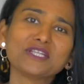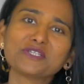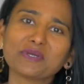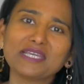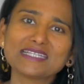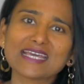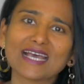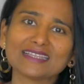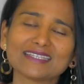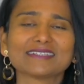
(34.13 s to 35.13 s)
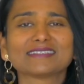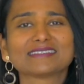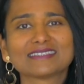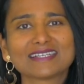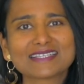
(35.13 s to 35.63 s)
to eat healthier.
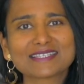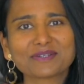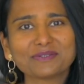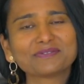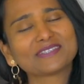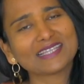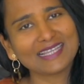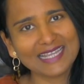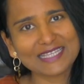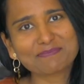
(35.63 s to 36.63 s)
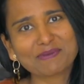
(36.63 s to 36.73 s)
So let's